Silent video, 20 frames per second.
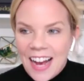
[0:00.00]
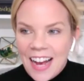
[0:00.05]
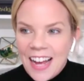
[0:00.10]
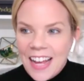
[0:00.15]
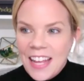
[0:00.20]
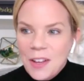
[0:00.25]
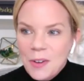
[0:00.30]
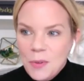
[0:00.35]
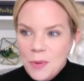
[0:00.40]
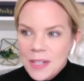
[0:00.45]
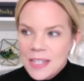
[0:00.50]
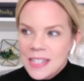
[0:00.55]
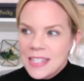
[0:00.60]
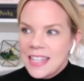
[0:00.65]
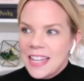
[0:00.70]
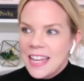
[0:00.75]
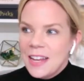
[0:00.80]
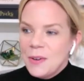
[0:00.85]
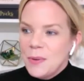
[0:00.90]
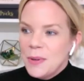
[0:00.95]
it
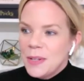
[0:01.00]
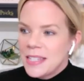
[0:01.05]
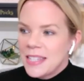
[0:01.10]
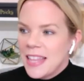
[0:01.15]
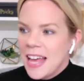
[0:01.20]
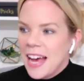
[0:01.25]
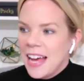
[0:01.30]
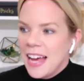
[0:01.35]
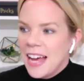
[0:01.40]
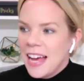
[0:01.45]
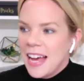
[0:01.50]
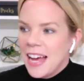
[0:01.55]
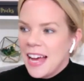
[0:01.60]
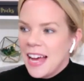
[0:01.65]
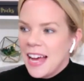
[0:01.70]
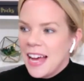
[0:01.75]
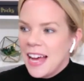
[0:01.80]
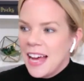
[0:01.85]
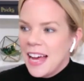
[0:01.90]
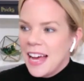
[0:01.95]
was that
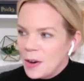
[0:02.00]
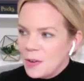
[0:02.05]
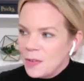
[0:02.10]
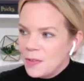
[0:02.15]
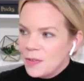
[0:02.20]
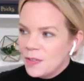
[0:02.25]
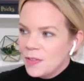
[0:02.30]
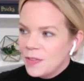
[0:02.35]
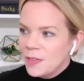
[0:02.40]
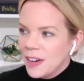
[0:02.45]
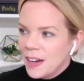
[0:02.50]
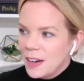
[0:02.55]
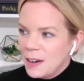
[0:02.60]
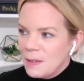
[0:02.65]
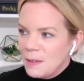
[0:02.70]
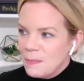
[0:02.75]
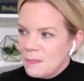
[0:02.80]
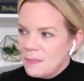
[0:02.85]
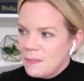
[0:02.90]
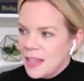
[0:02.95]
experience of
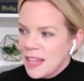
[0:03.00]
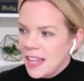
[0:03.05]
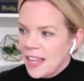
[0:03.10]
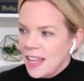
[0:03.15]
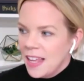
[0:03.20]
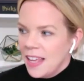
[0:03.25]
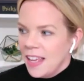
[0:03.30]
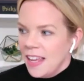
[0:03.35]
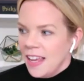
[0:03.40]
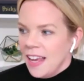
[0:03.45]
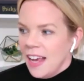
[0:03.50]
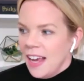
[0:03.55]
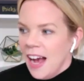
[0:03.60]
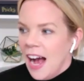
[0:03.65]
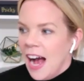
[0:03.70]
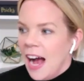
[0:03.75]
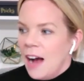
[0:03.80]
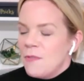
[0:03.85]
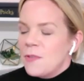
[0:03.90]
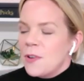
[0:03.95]

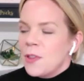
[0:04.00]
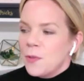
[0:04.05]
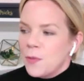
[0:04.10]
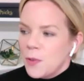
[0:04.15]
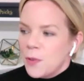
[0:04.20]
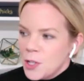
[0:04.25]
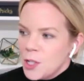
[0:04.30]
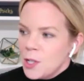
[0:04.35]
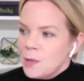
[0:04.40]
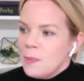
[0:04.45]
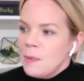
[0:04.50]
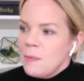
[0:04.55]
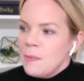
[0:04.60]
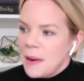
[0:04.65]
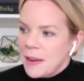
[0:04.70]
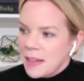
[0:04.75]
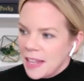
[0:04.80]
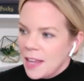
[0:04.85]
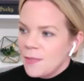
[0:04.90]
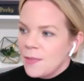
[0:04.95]
for the first time in
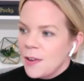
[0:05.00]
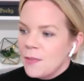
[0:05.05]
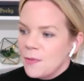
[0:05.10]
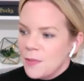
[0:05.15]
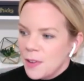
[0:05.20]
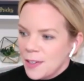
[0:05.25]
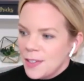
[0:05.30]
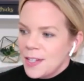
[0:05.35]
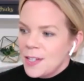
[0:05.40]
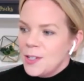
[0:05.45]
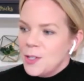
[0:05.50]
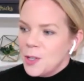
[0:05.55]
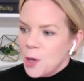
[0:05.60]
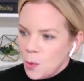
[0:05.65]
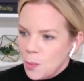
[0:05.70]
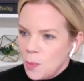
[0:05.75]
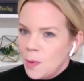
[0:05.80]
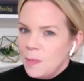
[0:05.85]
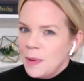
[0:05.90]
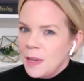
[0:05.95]
my life, I felt a
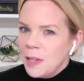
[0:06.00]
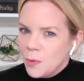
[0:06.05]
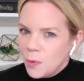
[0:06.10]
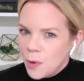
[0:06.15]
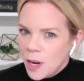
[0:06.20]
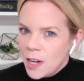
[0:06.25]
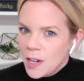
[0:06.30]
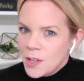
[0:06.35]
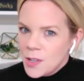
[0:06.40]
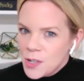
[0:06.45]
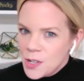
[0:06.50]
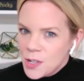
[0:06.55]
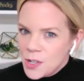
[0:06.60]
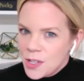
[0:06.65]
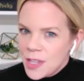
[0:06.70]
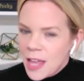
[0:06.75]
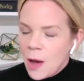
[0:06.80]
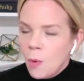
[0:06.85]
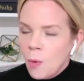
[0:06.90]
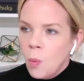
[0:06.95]
dopamine rush
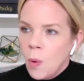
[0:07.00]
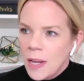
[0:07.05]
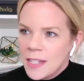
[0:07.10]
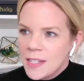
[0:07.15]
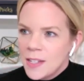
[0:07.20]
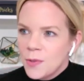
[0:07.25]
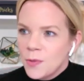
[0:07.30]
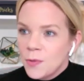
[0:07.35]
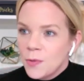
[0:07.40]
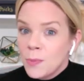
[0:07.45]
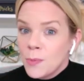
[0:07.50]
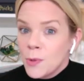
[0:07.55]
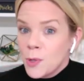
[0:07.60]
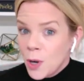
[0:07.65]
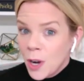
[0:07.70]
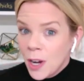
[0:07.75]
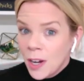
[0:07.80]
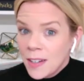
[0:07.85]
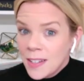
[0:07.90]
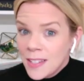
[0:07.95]
that wasn't from
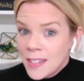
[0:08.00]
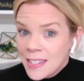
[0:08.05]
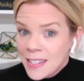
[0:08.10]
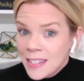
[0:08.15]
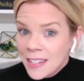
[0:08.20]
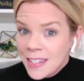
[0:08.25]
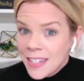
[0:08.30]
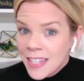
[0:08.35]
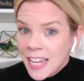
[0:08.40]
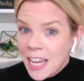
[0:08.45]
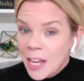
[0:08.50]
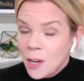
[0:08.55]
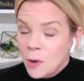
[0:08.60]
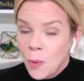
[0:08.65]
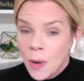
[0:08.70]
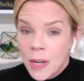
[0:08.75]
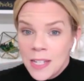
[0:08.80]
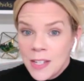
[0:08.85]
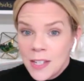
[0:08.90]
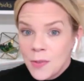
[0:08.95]
drugs. It
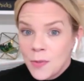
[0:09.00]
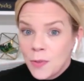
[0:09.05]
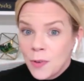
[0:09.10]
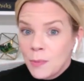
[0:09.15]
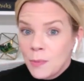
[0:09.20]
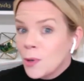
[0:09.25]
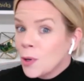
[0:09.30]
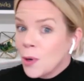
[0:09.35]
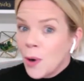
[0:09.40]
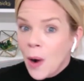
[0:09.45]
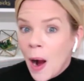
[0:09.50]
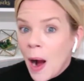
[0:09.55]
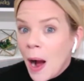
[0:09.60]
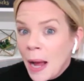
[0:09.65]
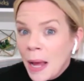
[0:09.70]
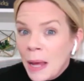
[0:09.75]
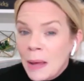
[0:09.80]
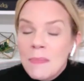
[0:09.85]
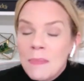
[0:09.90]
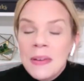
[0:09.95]
wasn't from
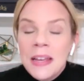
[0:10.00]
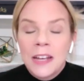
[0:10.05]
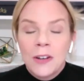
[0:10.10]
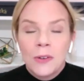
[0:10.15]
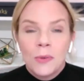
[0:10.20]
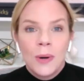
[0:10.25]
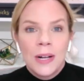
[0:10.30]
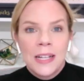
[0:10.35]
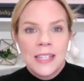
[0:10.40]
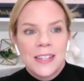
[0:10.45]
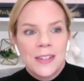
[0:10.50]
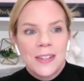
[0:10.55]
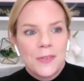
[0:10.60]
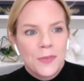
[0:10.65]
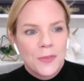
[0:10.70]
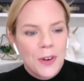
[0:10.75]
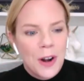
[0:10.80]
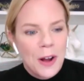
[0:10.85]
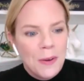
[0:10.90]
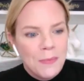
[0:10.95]
crime. It wasn't
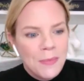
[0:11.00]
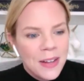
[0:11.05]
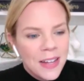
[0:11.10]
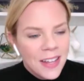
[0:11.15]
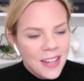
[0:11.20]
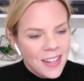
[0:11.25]
from,